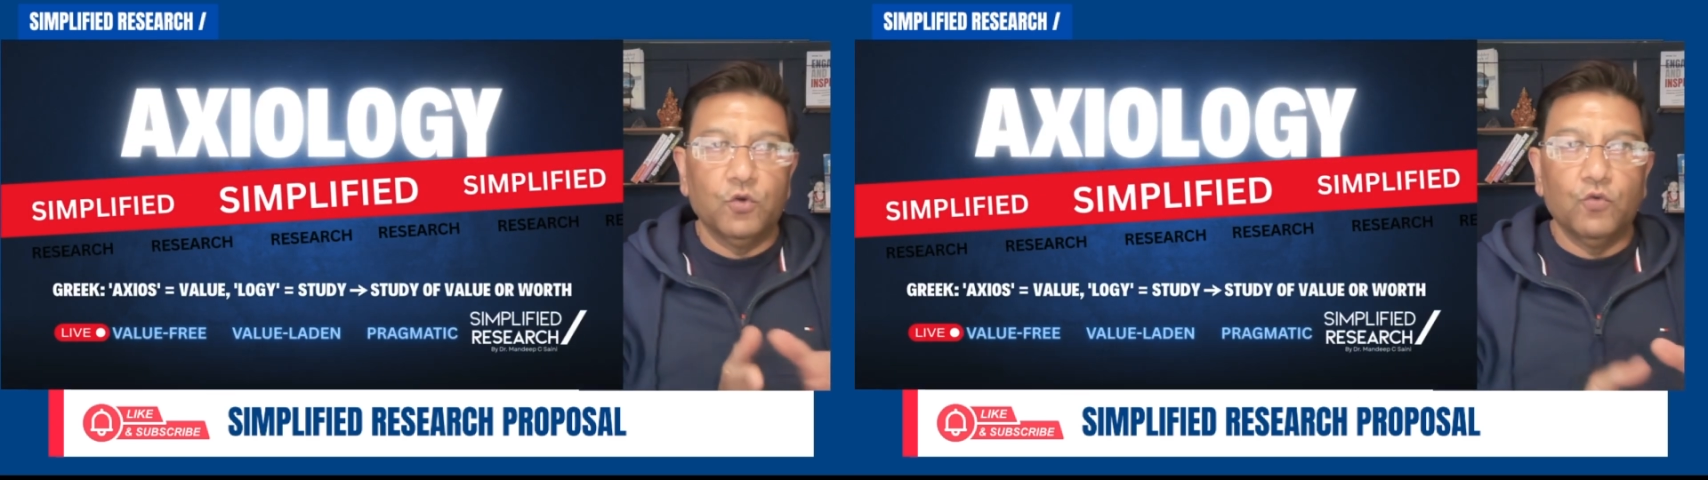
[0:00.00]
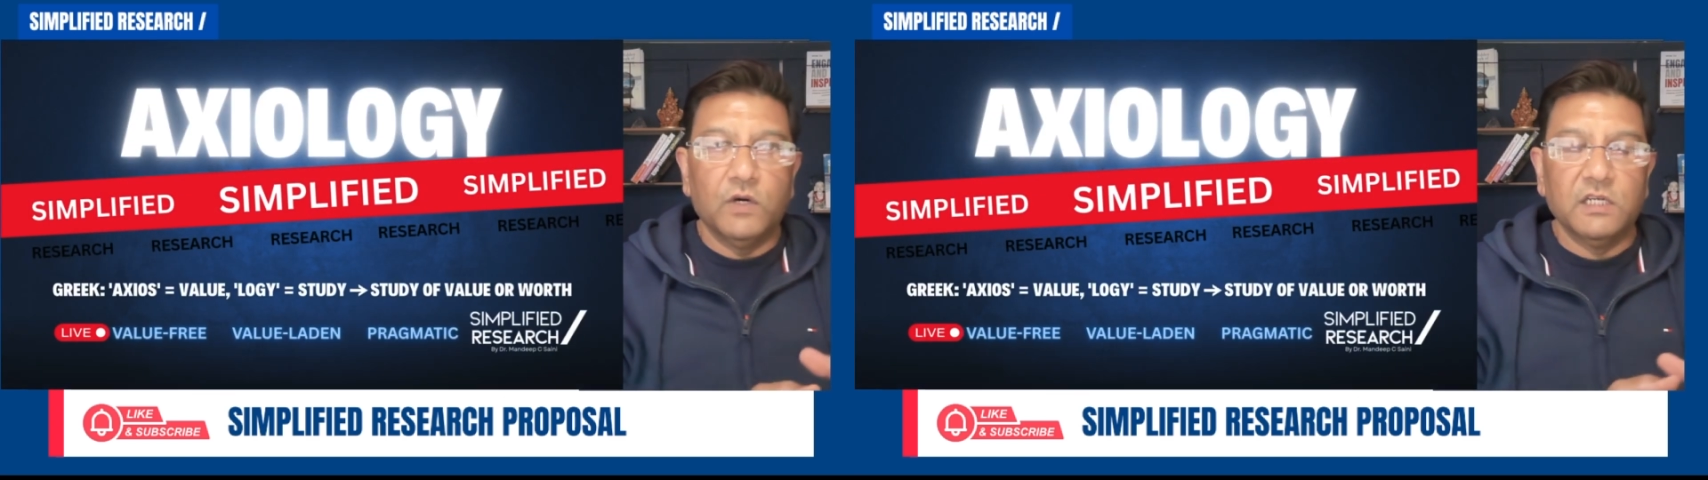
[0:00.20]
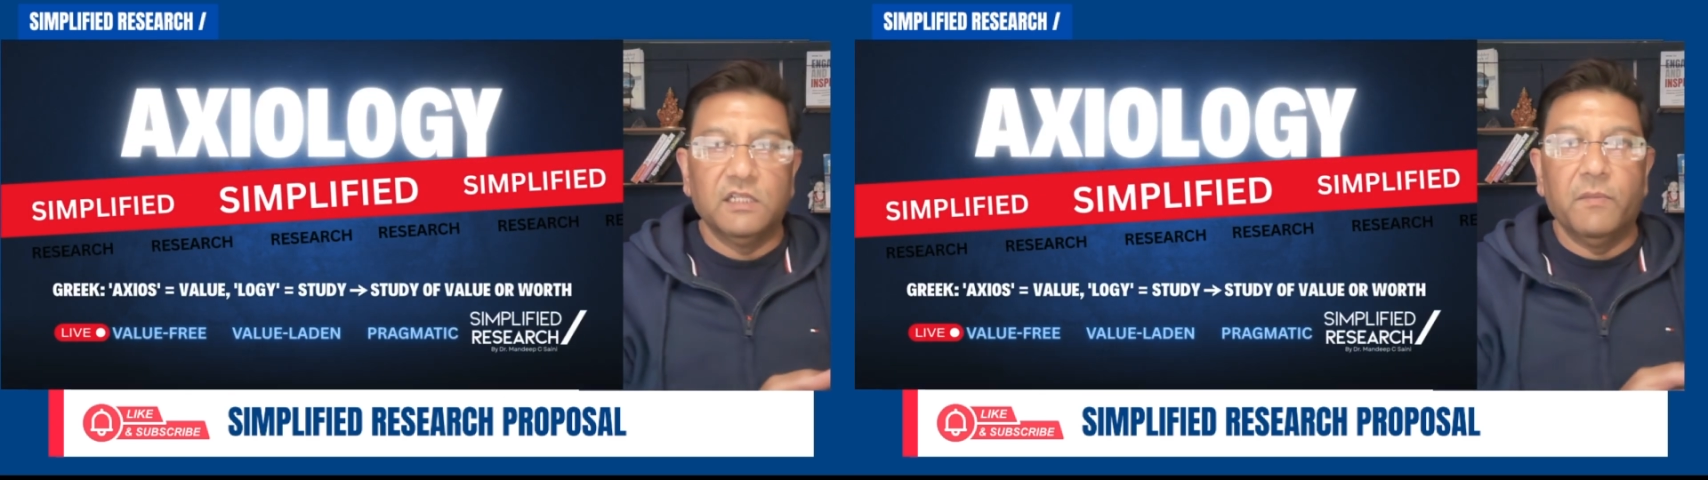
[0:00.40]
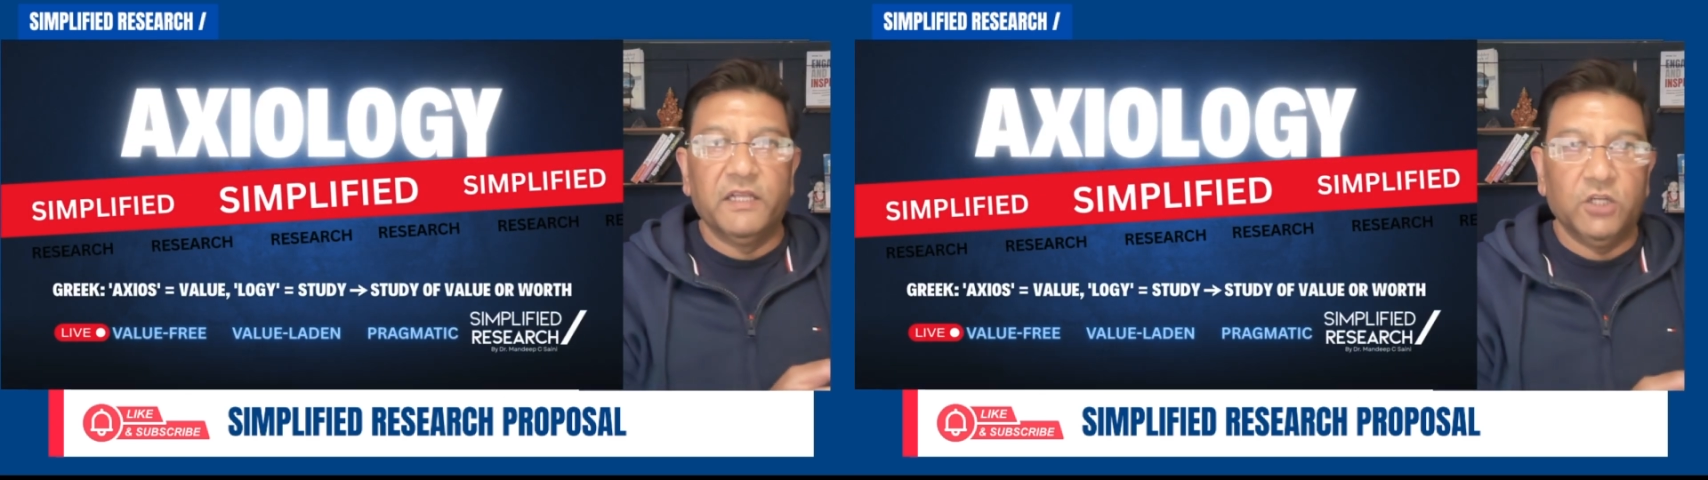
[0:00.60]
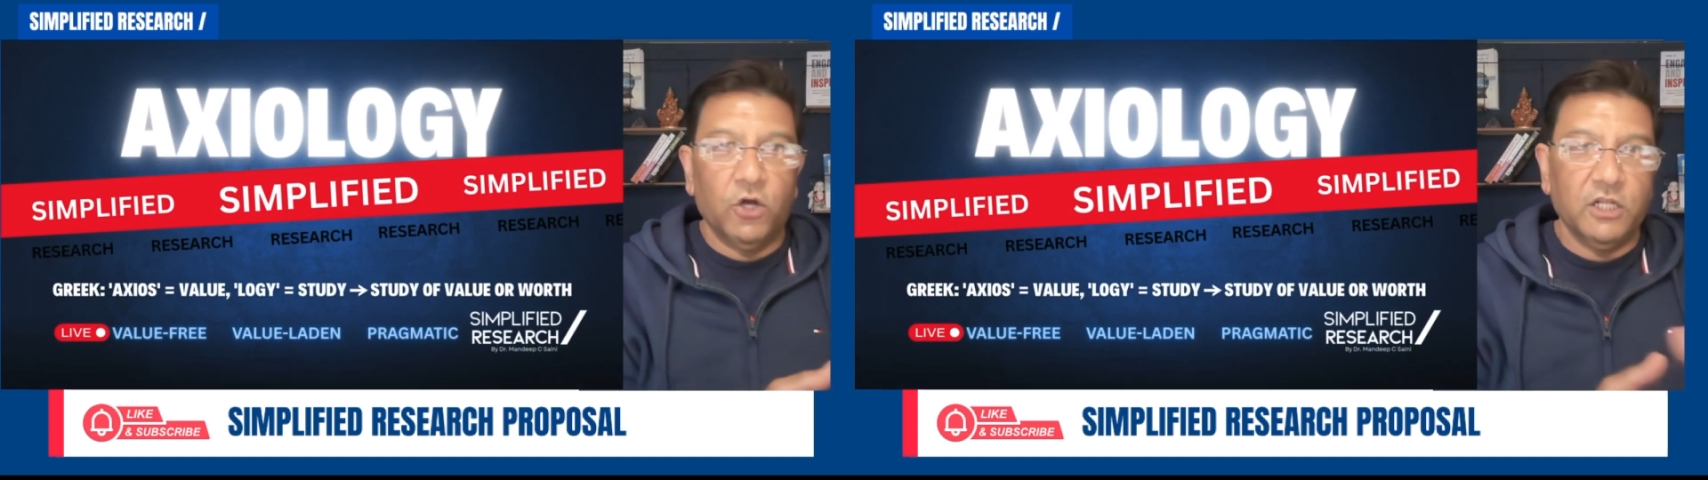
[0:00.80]
towards the
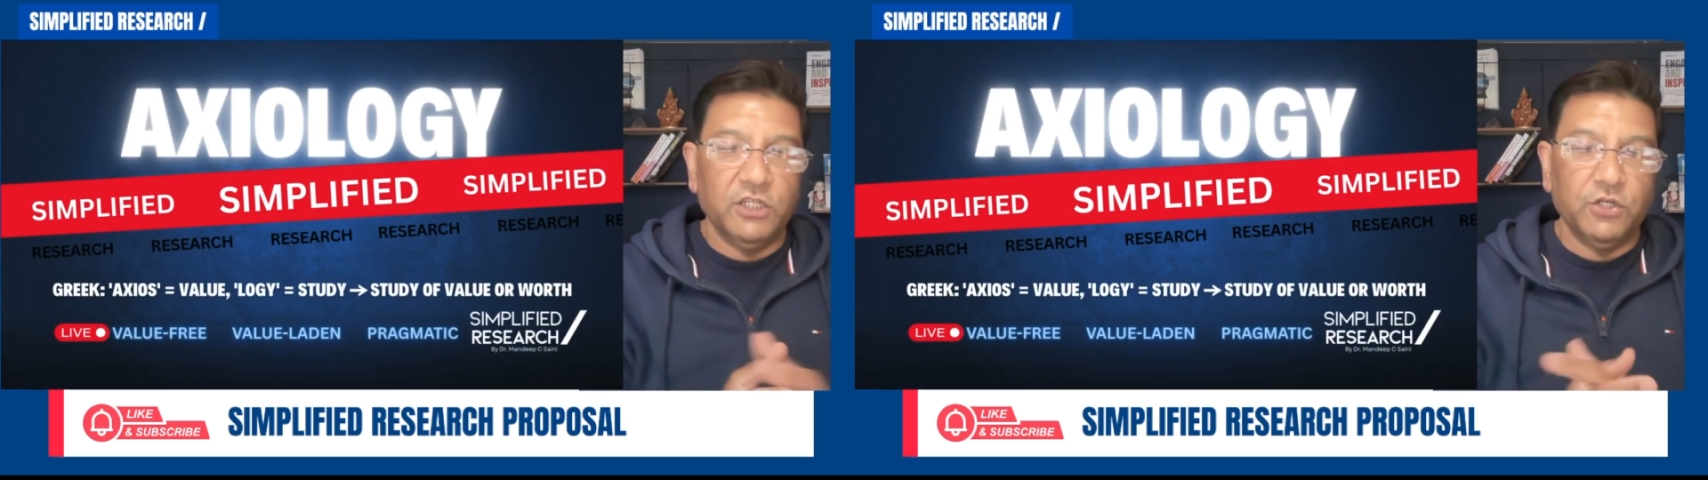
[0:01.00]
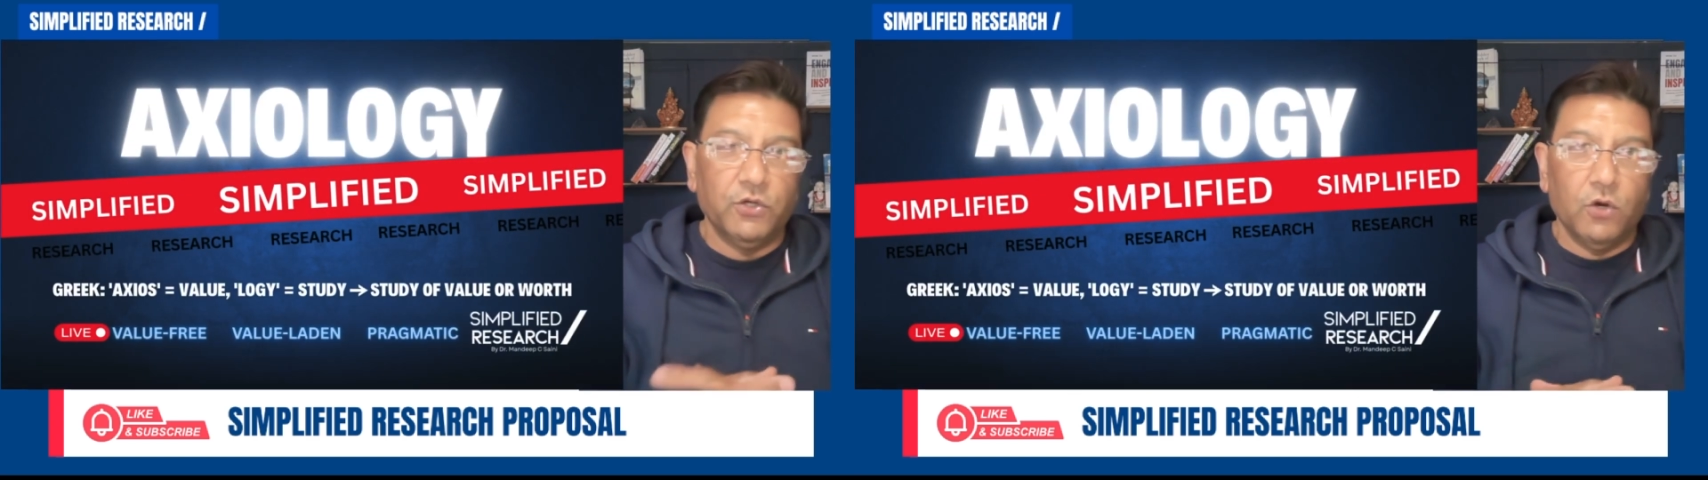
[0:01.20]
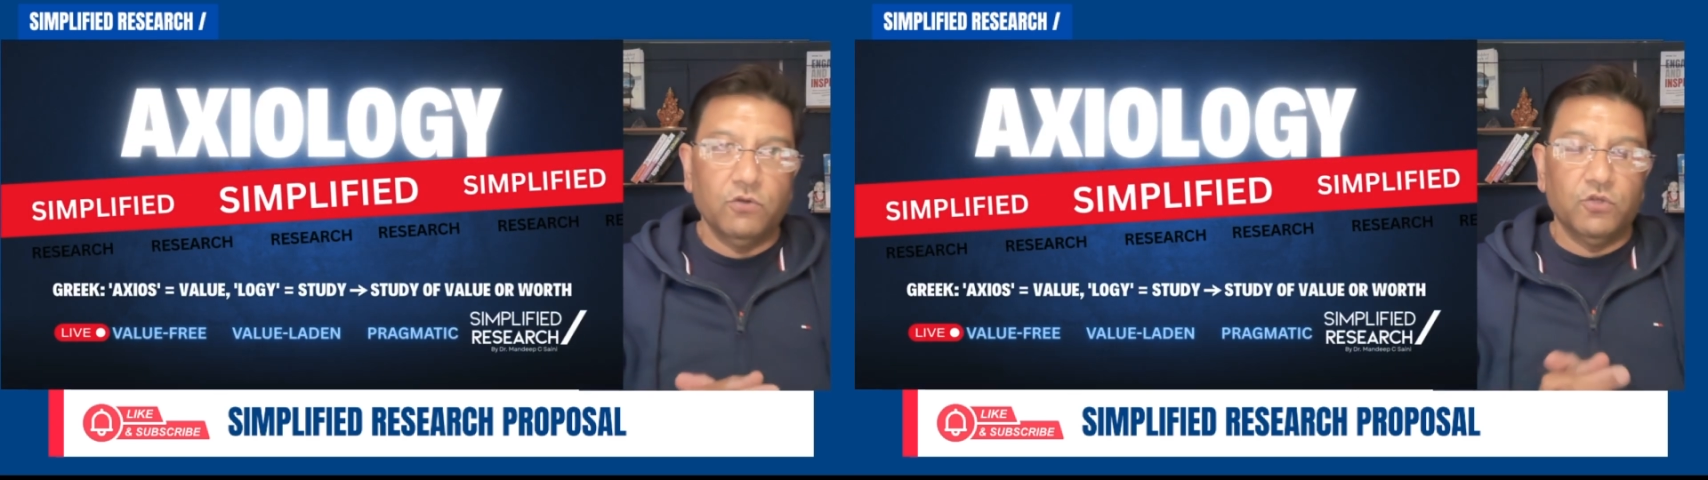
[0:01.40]
methodology you know.